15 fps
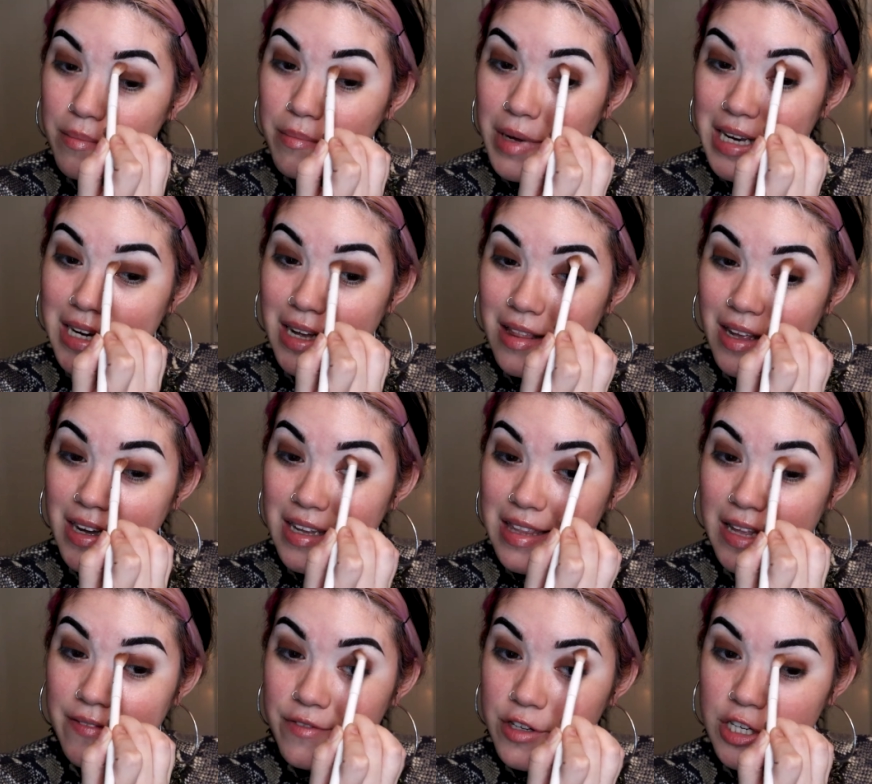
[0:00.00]
me not liking
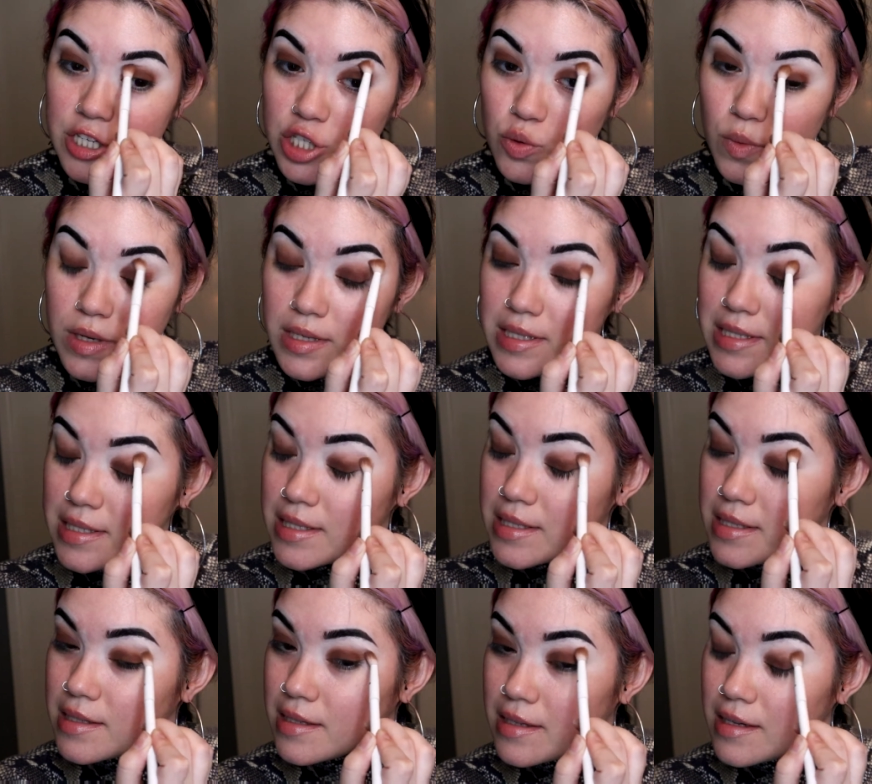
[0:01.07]
that footage
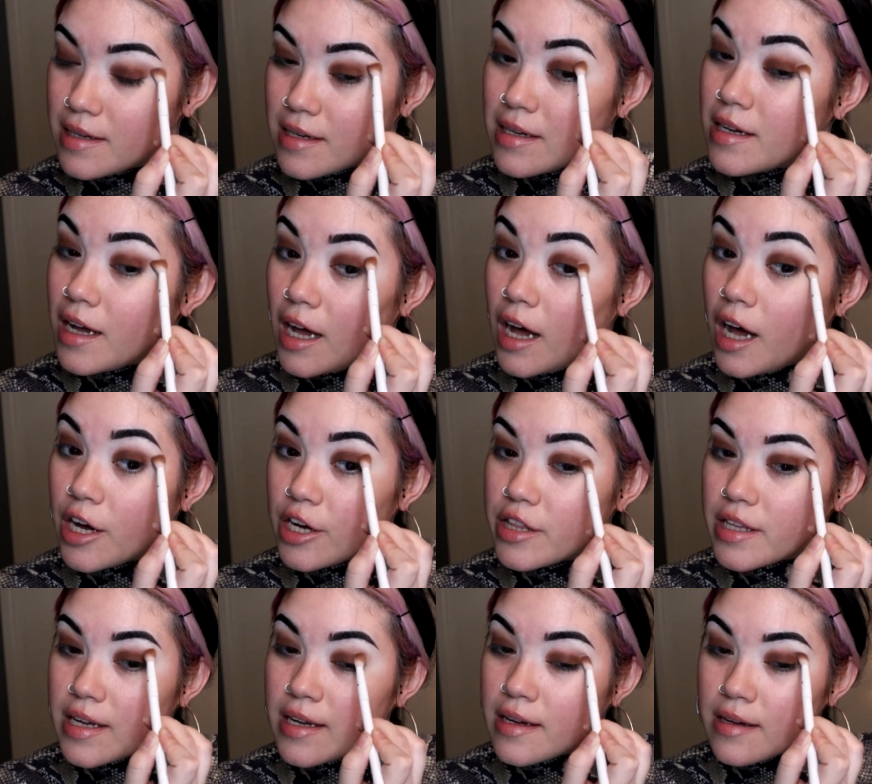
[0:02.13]
was a good
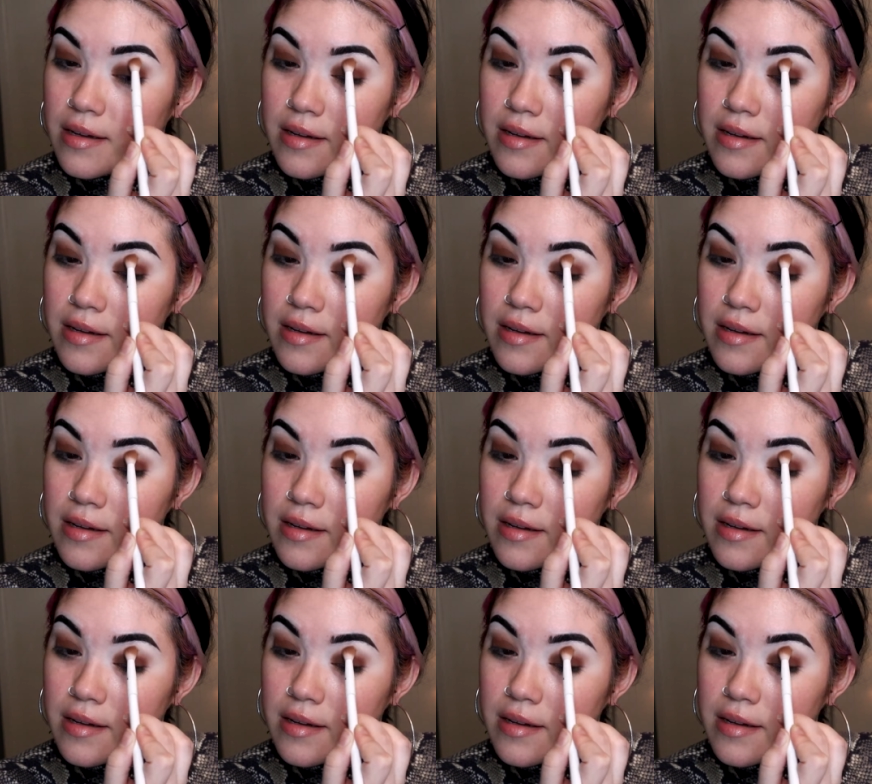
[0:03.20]
thing,